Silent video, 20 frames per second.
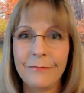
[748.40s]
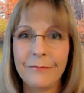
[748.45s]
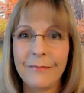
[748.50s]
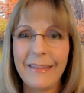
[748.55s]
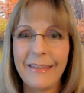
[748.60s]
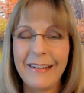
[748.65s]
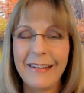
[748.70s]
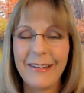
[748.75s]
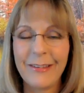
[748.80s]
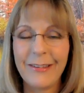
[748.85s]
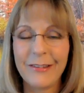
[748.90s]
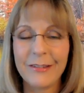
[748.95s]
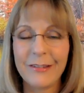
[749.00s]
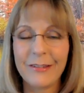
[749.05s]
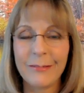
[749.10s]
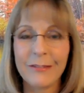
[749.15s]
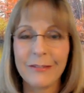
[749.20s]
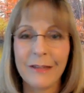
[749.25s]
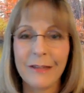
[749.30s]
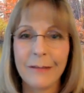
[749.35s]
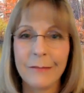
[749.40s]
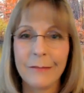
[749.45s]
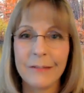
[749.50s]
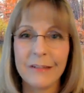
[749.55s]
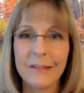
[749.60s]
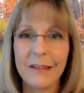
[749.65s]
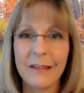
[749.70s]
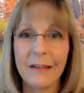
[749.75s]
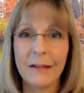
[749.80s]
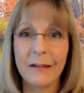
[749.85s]
know, there's
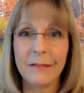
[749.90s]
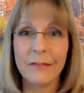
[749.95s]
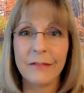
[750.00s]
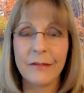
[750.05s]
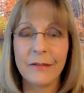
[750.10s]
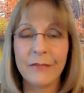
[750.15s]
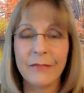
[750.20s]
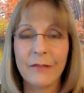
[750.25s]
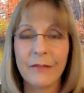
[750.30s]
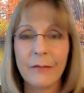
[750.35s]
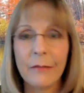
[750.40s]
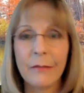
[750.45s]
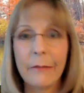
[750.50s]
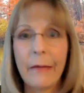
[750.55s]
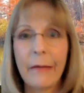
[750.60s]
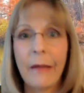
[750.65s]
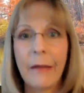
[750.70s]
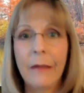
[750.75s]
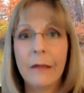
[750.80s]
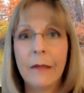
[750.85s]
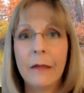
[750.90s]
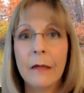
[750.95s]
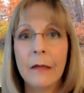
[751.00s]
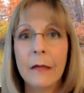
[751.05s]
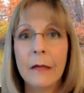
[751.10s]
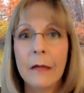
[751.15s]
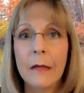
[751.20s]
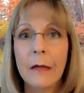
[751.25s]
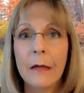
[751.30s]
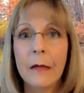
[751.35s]
sometimes negative stuff coming back.
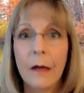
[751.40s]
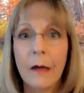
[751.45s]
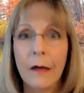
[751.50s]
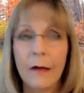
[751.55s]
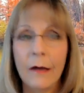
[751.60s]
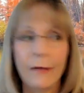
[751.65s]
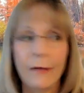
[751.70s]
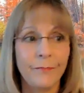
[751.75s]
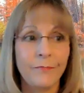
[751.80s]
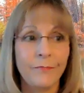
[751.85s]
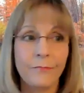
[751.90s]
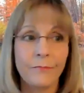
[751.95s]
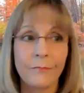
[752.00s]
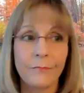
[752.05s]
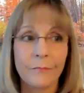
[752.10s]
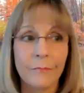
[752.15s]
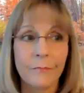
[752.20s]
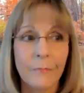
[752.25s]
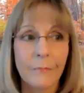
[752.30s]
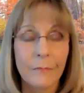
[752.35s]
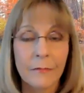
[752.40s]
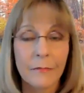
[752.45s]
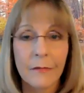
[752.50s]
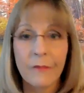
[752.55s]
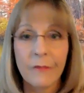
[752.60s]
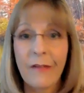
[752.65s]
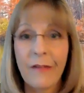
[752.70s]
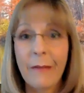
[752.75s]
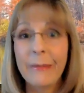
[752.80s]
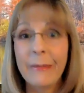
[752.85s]

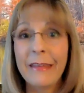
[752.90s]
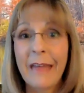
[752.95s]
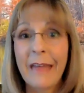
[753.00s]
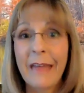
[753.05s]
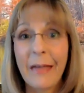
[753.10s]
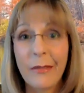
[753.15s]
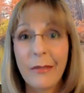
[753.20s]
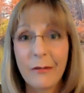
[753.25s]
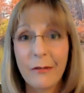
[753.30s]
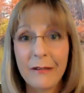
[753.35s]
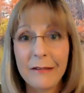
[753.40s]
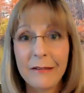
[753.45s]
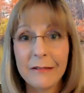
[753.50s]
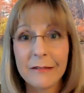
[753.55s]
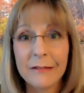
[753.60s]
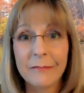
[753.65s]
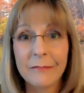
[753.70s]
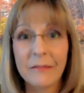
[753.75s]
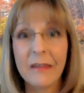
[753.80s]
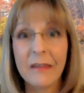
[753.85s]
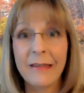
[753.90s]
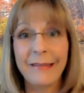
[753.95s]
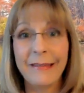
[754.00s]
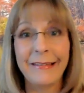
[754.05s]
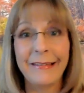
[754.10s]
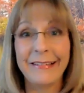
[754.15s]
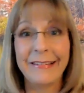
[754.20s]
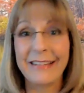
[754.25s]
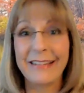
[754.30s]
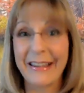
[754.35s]
Family gatherings,
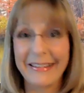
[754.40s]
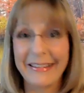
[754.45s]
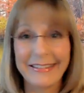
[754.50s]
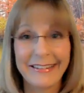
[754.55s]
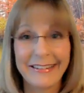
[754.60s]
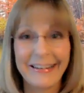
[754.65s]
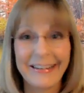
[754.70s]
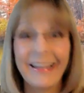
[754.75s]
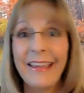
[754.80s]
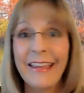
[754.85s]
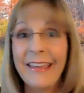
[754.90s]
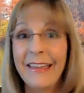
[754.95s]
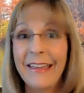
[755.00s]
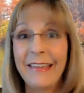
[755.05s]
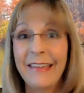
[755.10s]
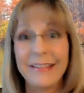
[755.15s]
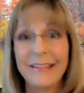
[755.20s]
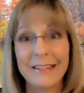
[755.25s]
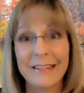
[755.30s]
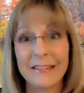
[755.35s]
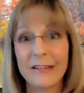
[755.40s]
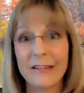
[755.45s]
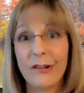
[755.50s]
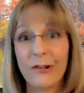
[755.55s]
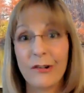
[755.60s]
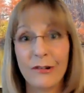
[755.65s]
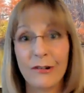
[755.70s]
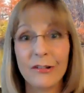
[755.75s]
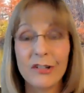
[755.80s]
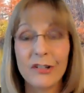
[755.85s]
it doesn't
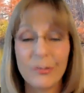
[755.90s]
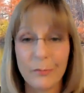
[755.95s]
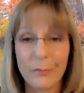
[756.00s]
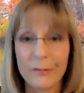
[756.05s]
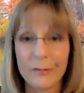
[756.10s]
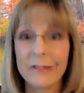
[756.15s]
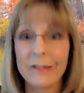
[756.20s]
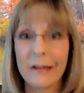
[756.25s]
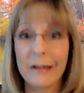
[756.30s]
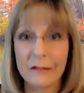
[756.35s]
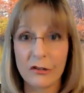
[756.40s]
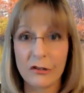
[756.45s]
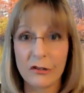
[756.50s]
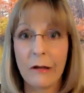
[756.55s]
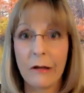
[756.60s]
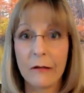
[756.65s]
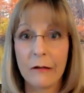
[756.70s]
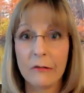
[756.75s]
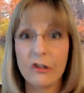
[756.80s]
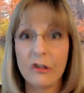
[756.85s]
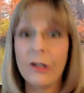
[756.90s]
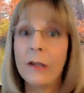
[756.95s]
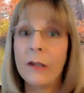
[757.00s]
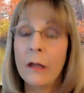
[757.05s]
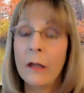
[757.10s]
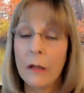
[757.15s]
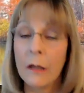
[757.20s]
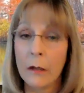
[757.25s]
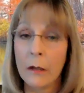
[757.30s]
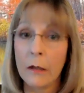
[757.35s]
hurt to protect your
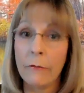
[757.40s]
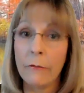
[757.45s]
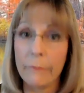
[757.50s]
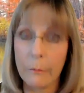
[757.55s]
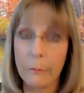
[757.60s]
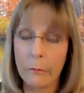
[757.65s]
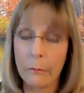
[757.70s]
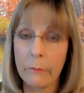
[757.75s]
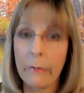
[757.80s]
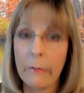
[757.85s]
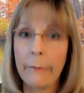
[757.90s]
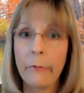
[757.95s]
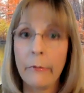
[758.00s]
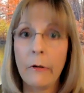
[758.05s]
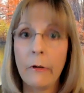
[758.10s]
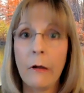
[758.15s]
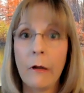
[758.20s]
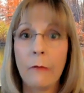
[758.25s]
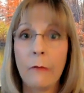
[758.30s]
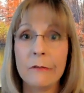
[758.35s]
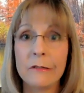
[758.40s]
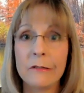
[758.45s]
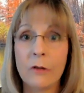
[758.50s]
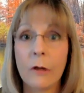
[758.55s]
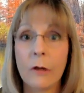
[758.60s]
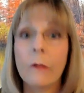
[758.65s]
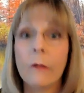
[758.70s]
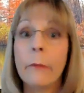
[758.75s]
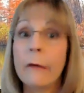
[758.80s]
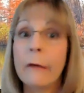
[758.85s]
energy. If you remember, I always
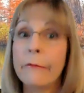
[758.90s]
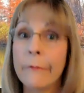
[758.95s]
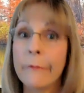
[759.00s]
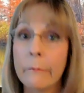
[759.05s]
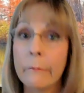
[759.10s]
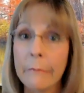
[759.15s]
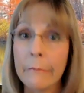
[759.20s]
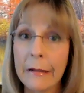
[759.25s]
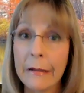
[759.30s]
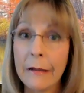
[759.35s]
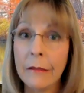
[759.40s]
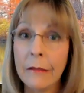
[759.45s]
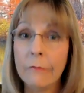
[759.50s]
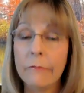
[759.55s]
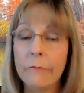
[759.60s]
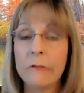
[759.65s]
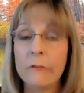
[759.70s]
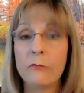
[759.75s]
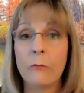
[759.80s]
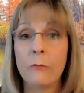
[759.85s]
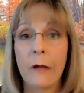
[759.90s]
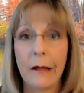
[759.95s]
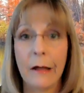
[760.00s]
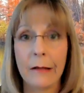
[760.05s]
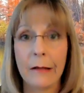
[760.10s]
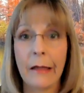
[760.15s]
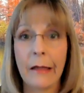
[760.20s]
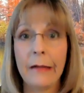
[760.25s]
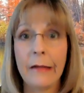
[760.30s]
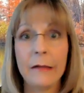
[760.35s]
talk about, for me, the visual
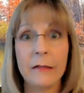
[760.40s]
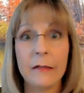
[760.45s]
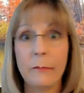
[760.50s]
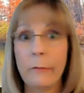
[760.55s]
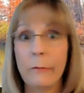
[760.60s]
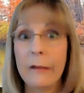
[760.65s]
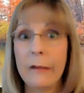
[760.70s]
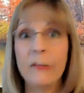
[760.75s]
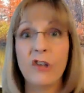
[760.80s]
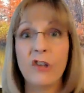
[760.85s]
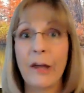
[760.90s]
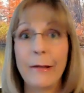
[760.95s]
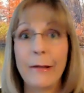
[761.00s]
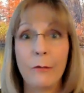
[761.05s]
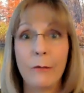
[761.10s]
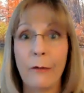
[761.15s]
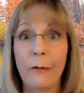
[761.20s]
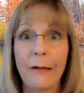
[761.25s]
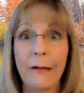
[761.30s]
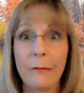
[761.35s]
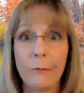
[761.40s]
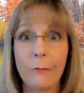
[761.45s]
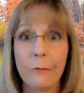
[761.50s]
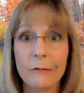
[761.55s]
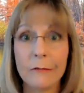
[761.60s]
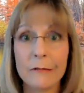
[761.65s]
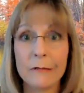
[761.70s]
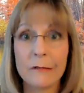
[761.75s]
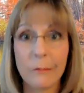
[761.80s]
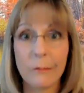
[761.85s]
I like is big, giant white
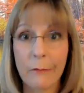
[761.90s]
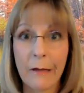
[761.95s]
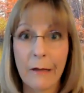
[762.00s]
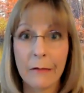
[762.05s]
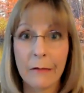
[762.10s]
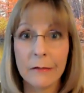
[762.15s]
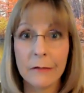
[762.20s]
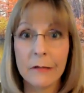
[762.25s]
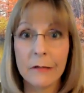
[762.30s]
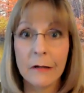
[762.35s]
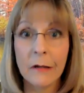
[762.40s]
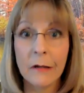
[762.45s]
roses around